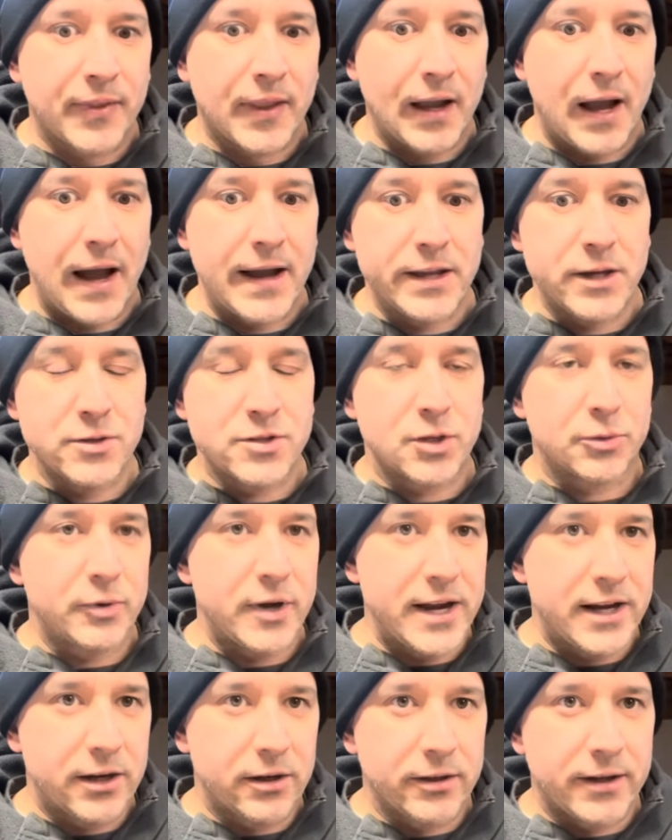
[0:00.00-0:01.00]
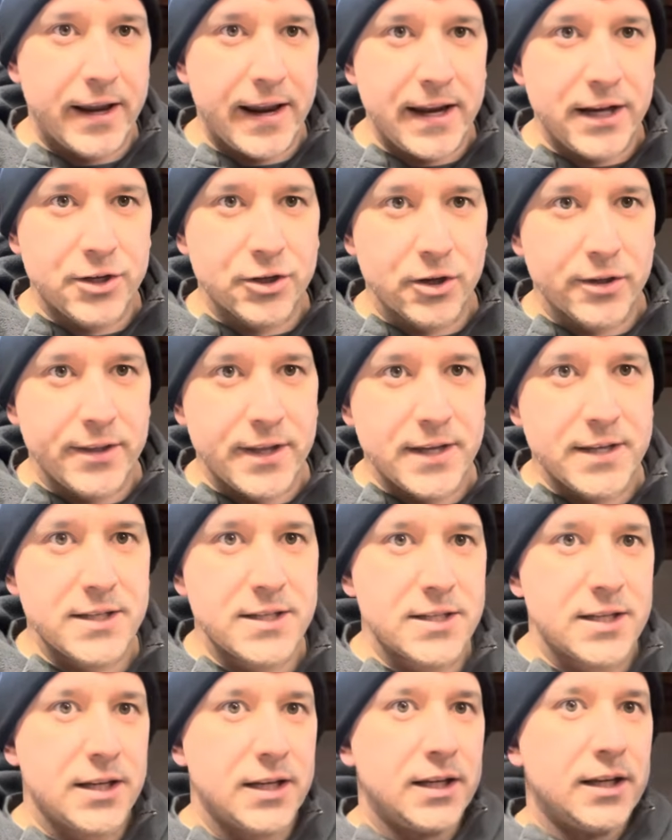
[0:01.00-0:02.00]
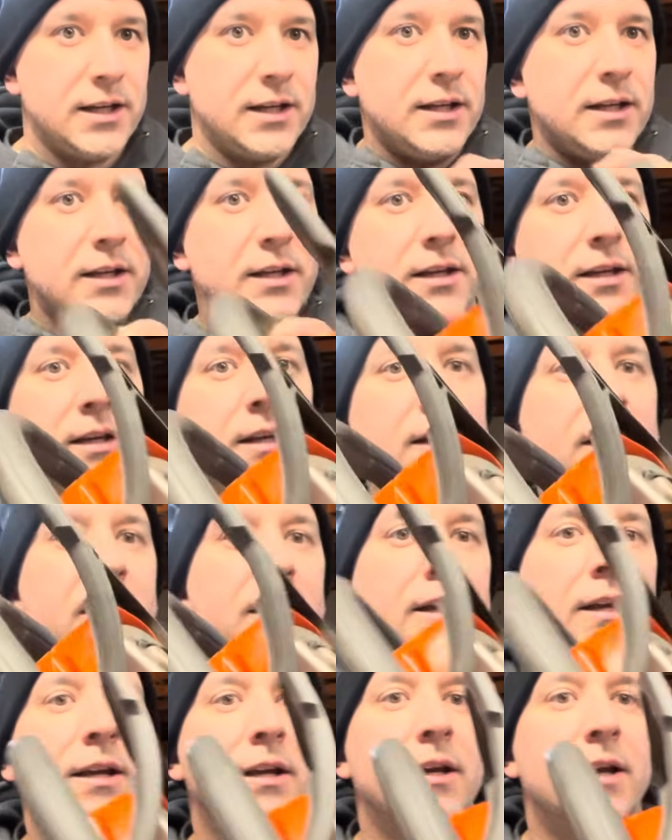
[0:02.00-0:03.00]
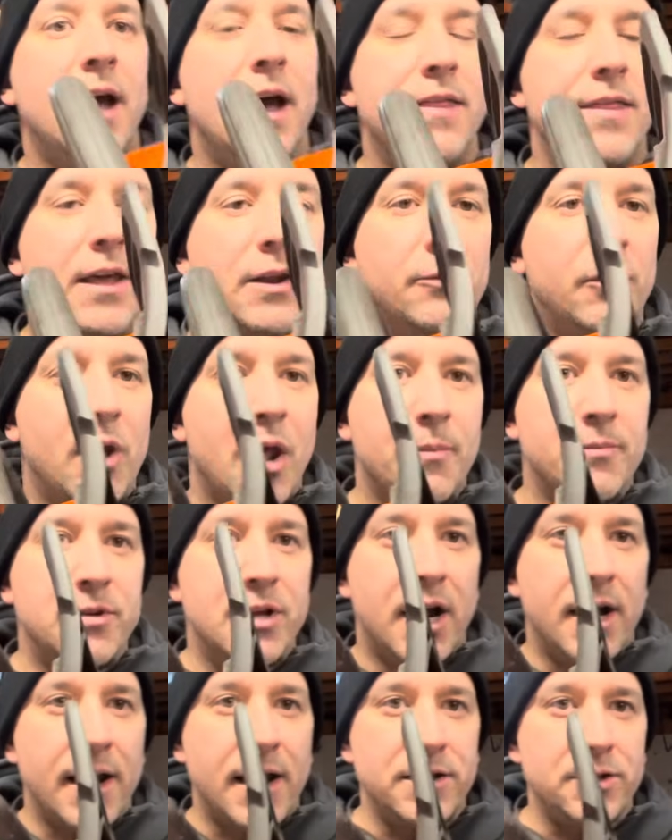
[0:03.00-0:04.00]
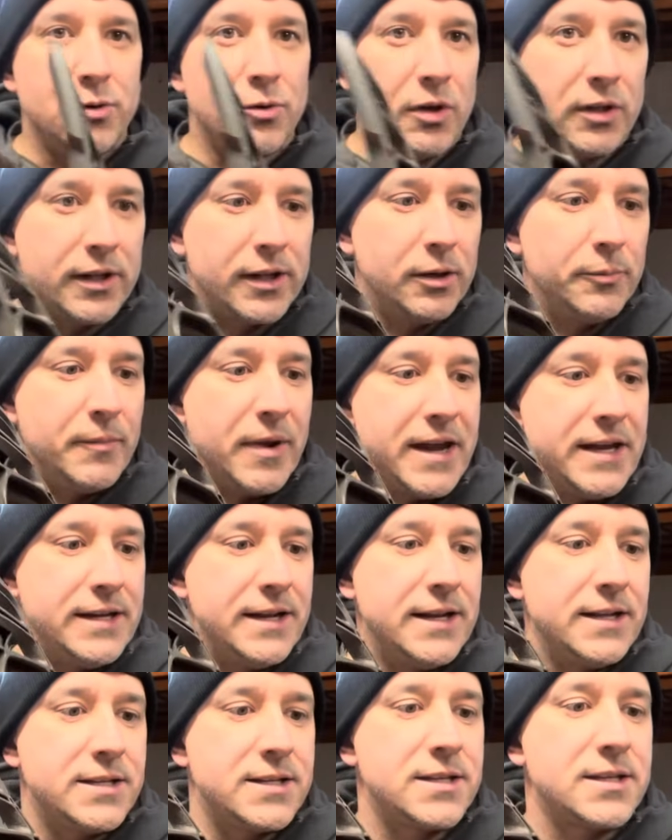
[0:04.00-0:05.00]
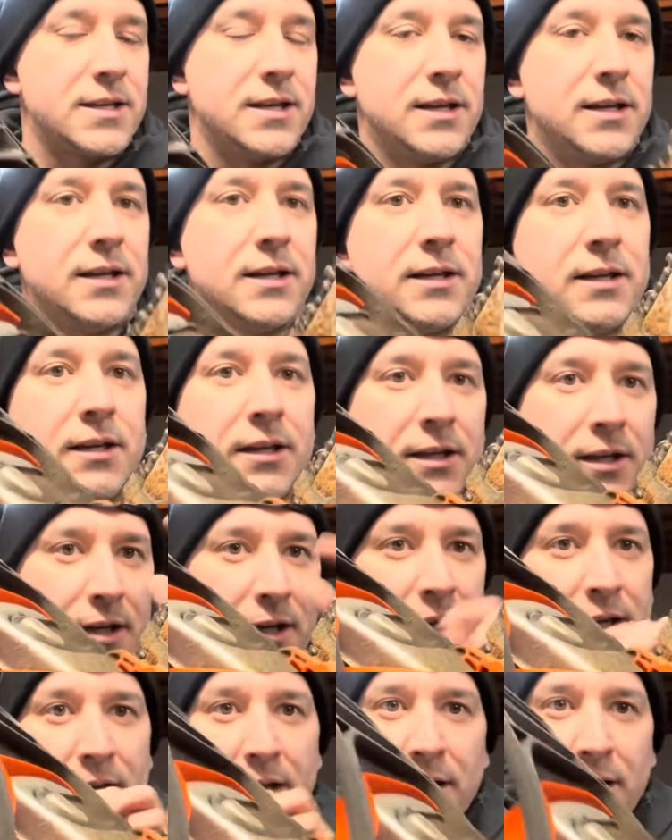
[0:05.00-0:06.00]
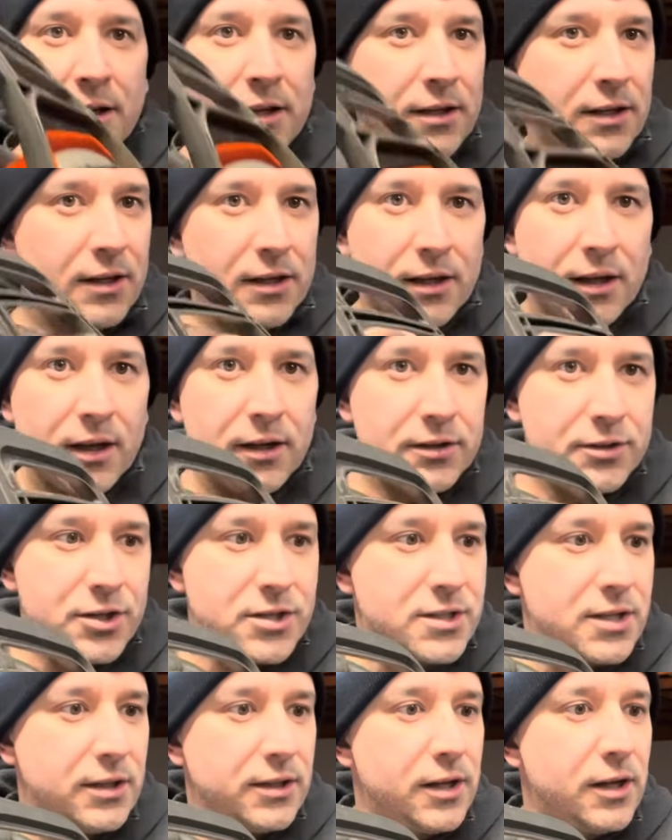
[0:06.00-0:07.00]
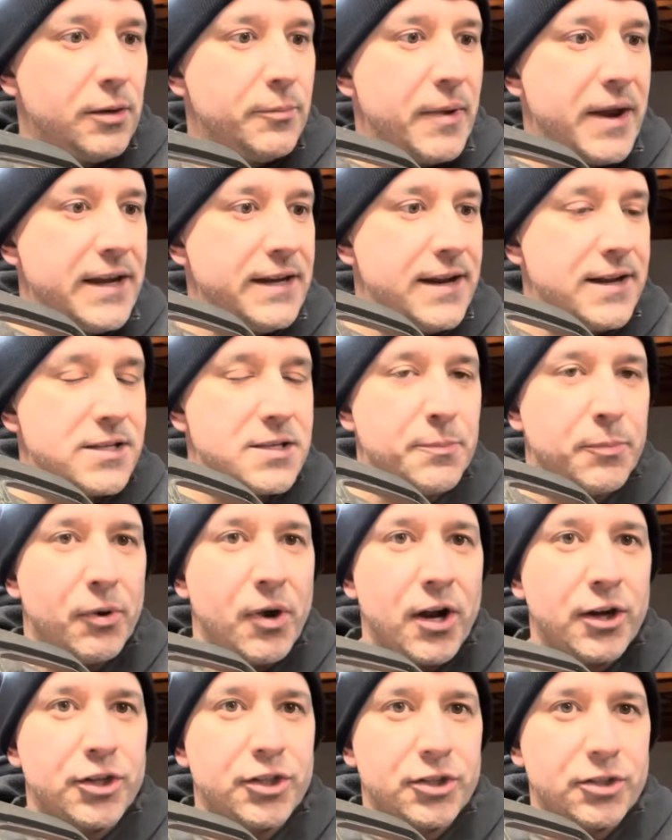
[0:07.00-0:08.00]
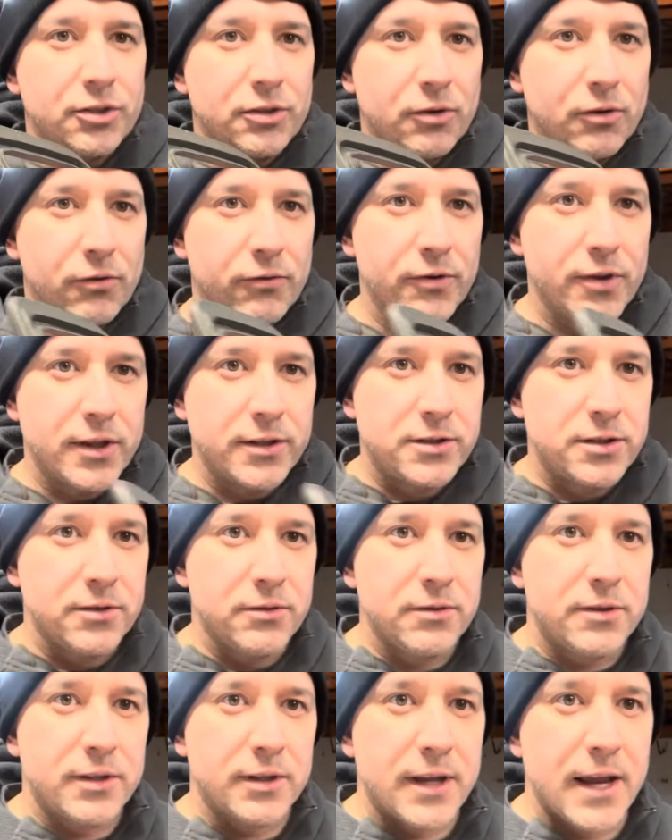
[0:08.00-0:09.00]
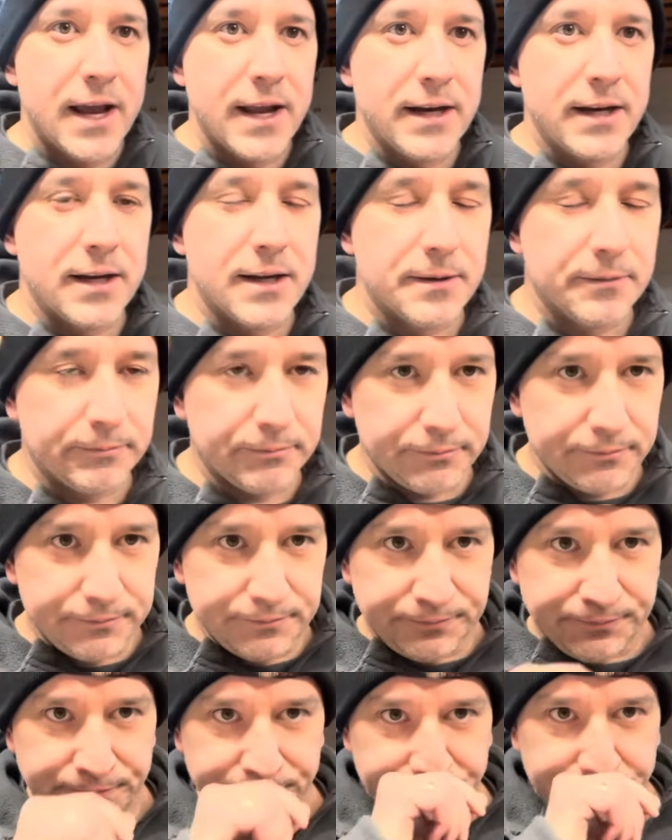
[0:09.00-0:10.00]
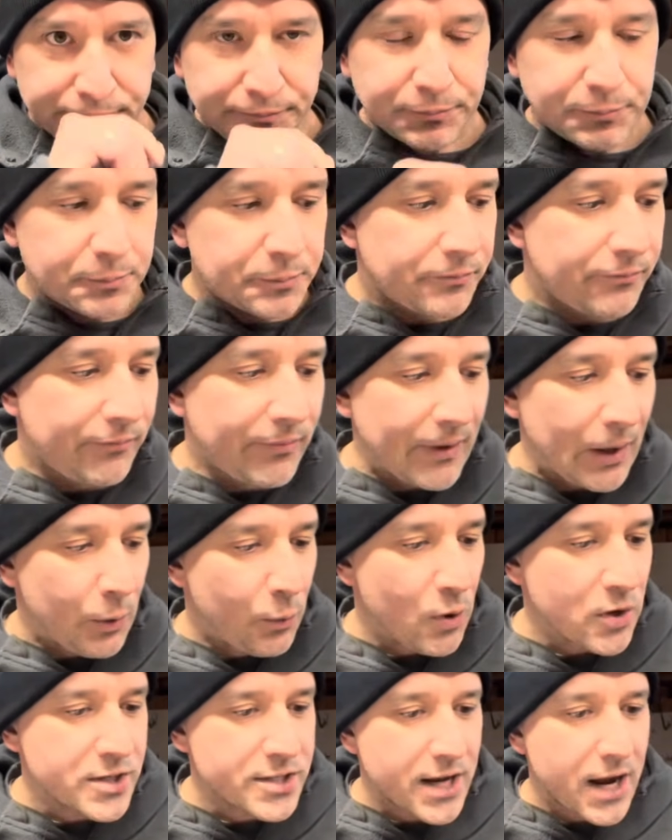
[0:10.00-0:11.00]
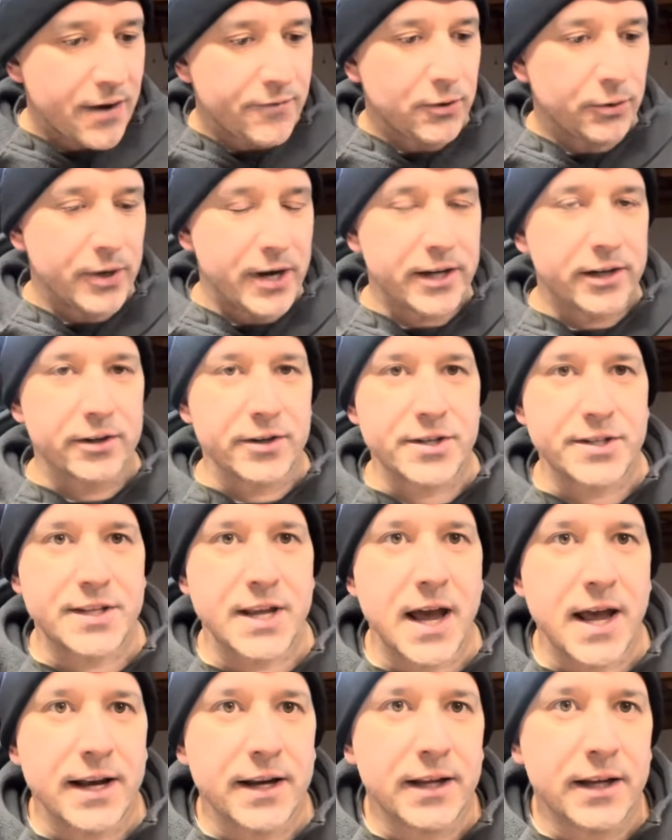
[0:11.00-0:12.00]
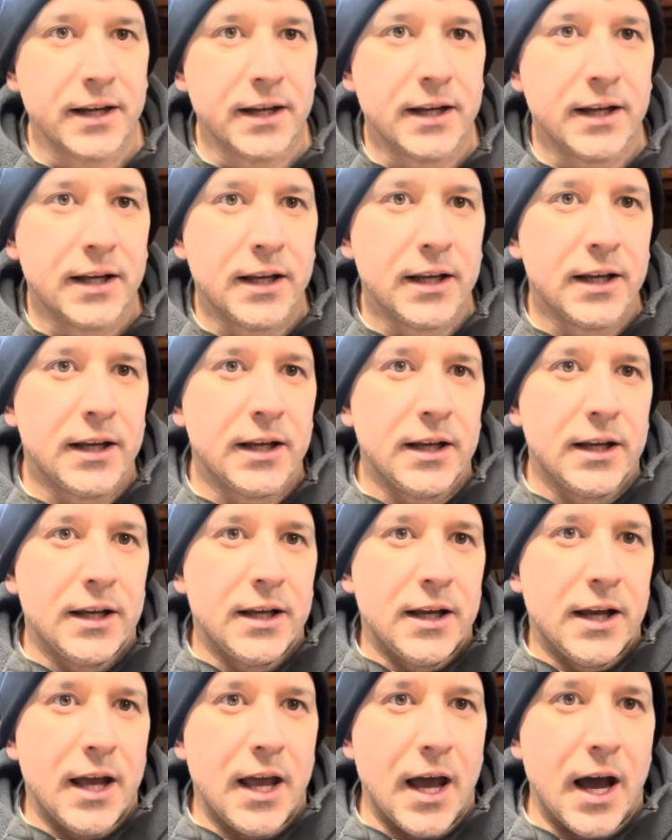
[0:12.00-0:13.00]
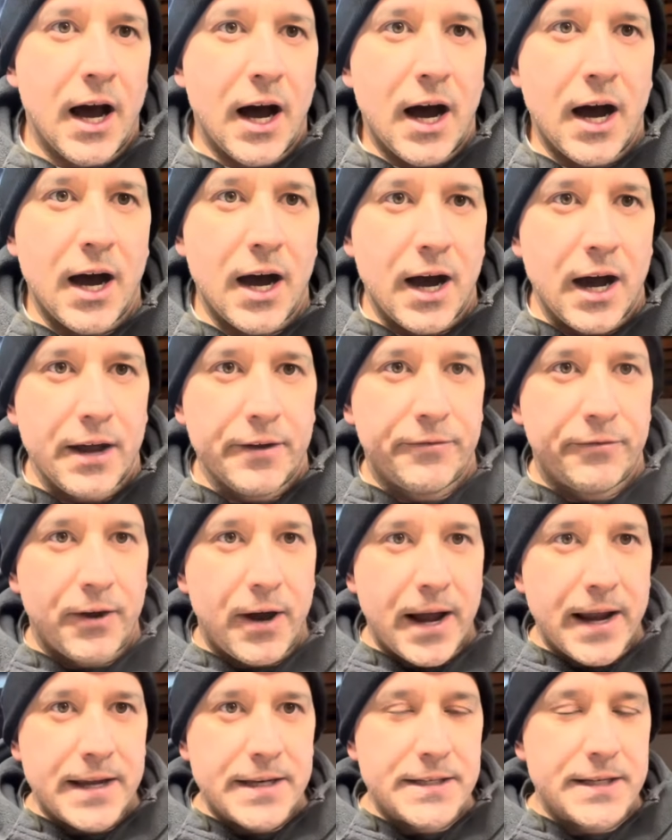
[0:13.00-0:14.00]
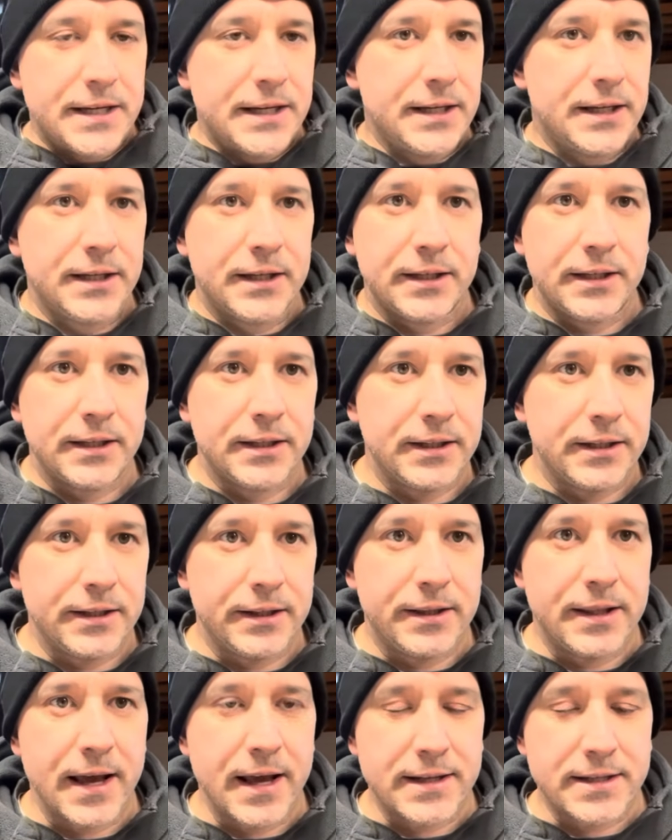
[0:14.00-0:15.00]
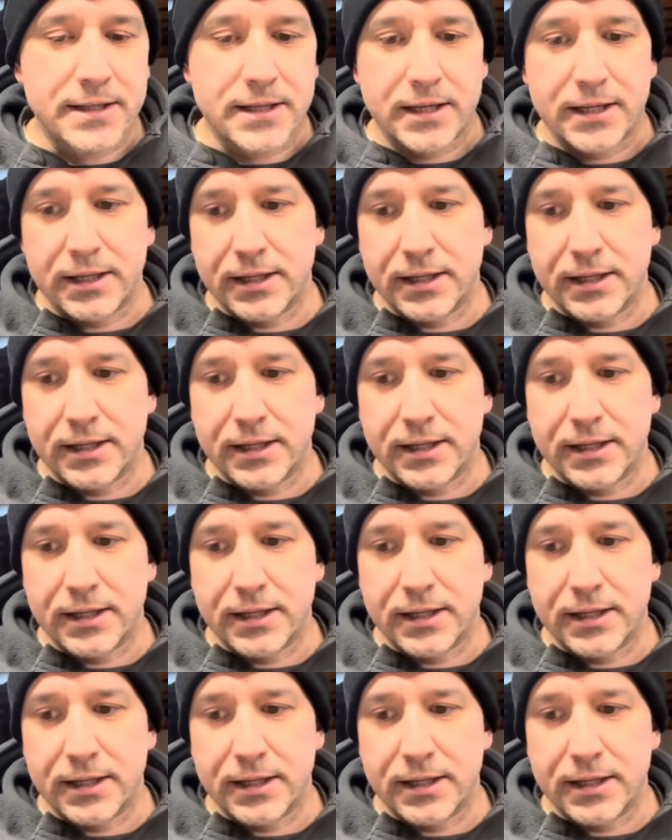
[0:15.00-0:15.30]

I use a raker gauge on this. And then when I'm done, I do a little maintenance, just a little maintenance brush over the tooth again. Once I have the rakers set, I find that